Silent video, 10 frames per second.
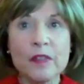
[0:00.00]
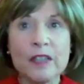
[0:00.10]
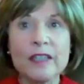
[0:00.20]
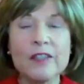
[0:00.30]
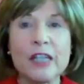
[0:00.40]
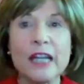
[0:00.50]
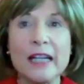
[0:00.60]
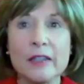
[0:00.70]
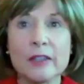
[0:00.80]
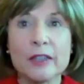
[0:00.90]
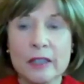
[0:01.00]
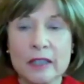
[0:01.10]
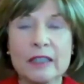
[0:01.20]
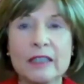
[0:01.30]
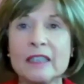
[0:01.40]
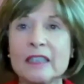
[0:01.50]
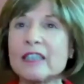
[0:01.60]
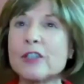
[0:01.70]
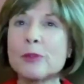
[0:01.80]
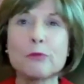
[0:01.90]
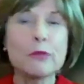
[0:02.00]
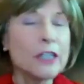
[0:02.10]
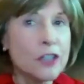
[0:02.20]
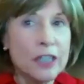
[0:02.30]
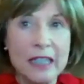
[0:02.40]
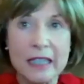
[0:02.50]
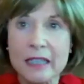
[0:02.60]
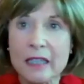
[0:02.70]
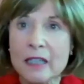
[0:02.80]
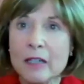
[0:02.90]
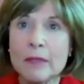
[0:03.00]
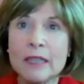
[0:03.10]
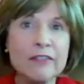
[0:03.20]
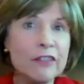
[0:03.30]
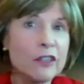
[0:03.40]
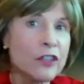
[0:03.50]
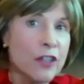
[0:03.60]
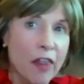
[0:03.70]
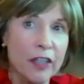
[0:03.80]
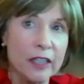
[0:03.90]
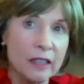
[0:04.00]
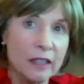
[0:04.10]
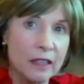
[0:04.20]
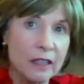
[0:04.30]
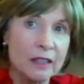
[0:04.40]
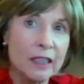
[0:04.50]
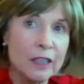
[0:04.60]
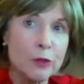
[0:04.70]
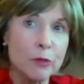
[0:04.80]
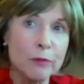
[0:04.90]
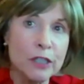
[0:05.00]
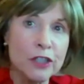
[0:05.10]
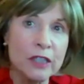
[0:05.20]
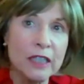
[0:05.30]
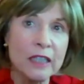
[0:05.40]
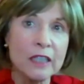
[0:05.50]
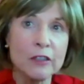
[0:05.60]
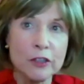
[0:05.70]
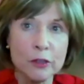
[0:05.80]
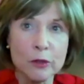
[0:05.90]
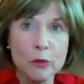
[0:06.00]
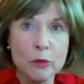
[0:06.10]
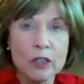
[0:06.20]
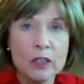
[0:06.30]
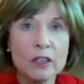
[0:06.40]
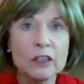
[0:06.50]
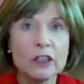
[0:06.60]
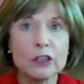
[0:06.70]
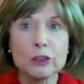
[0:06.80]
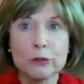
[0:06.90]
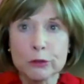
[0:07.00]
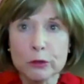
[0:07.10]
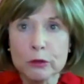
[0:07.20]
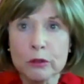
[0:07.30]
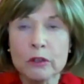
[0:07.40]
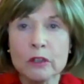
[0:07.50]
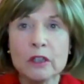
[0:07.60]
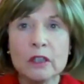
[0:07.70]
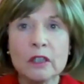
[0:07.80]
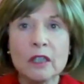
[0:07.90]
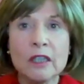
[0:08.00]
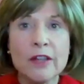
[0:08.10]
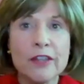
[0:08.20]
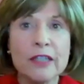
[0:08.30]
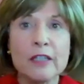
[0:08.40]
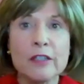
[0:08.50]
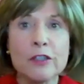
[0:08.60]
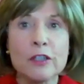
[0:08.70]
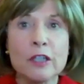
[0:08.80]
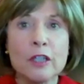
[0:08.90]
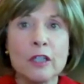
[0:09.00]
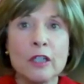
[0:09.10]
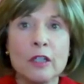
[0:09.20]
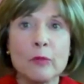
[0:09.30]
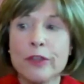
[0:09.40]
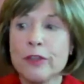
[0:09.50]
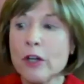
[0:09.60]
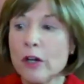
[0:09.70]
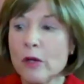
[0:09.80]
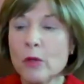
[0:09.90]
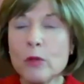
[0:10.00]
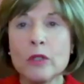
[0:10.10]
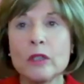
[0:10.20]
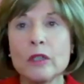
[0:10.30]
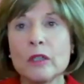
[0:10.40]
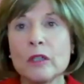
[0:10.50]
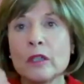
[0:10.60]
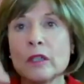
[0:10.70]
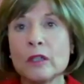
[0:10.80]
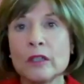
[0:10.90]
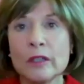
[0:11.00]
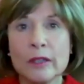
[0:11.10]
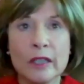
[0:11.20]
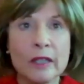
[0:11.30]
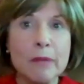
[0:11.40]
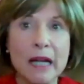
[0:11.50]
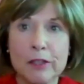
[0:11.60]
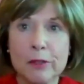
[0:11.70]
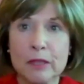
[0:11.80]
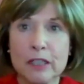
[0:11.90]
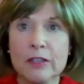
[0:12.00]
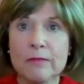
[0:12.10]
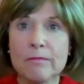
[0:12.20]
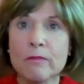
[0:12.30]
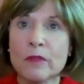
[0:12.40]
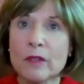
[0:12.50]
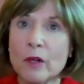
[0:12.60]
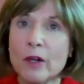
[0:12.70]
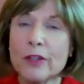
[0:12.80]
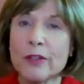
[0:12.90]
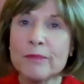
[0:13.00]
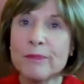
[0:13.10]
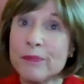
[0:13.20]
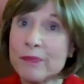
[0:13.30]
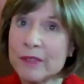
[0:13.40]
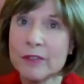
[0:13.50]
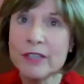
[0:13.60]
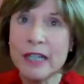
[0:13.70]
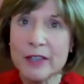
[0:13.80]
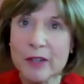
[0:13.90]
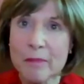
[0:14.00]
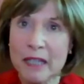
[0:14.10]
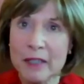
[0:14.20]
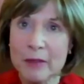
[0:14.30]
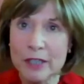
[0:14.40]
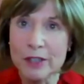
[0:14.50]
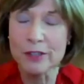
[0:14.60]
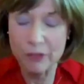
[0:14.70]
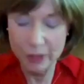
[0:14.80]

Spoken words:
his anger, expressing it, but he feels nothing. That's one reason he can do such cruel things with no embarrassment, although no doubt there are many reasons for